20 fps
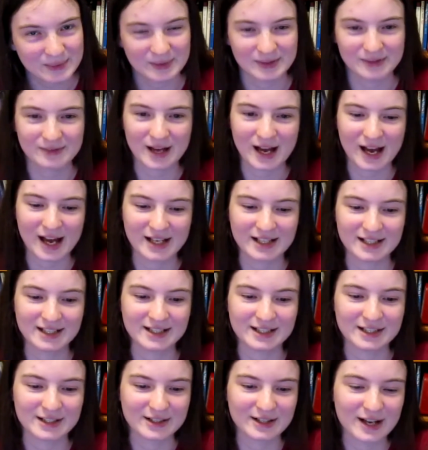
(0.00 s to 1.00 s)
we've had
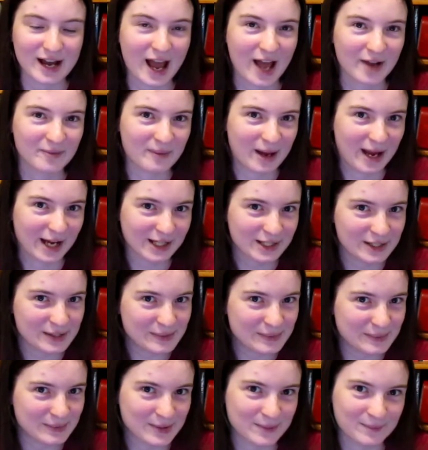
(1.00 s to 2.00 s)
here at
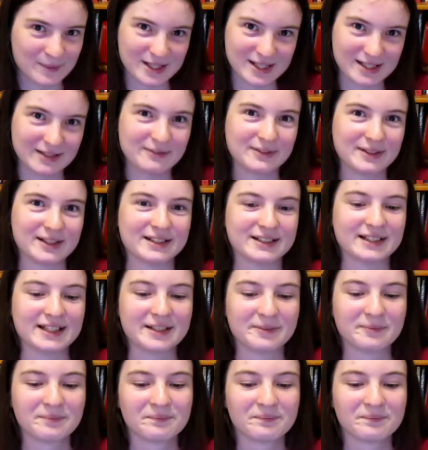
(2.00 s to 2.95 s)
MACU specifically.